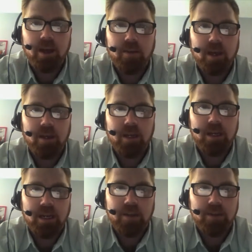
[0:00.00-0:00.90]
And that
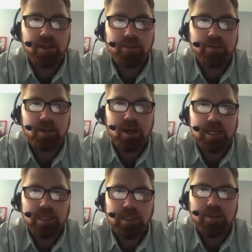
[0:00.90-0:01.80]
in, in, this,
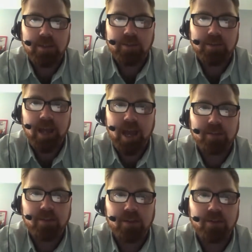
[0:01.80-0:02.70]
uh, in this
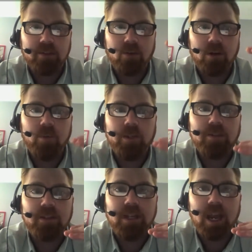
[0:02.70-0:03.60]
text, in this story, we
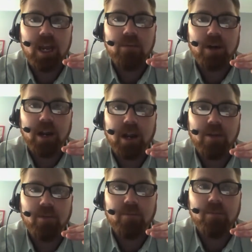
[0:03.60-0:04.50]
see
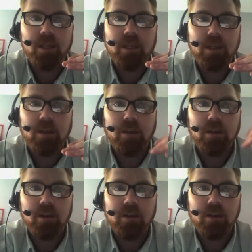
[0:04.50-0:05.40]
Abraham being
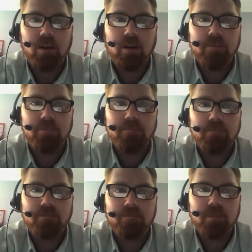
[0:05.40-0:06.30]

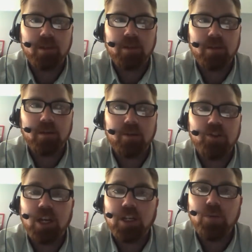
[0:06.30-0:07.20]
um,
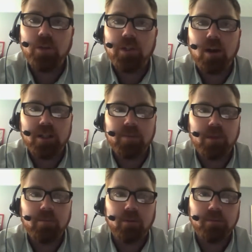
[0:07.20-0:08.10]
genuinely
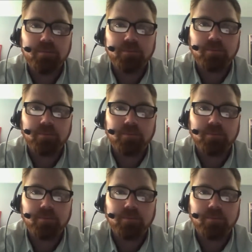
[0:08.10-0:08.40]
hospitable.